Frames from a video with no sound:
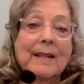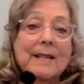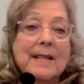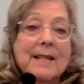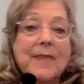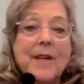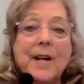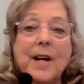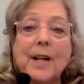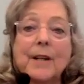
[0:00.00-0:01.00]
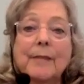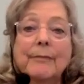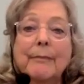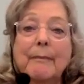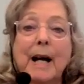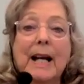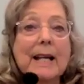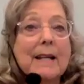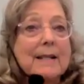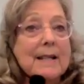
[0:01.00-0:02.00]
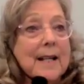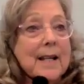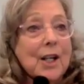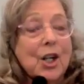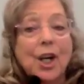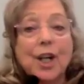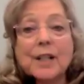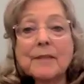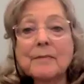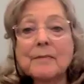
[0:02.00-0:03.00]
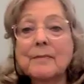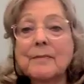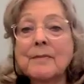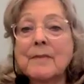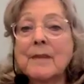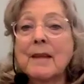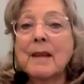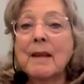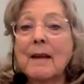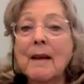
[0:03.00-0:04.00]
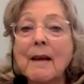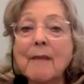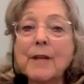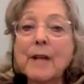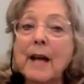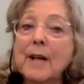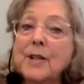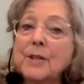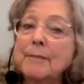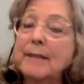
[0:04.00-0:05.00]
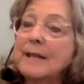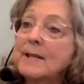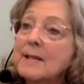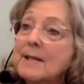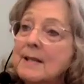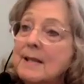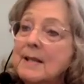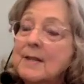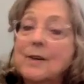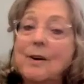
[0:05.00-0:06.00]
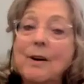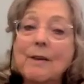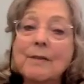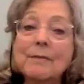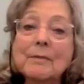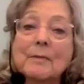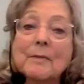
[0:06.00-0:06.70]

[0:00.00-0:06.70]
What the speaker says: It's said that our mind is like a garden. Every action plants a seed in the garden.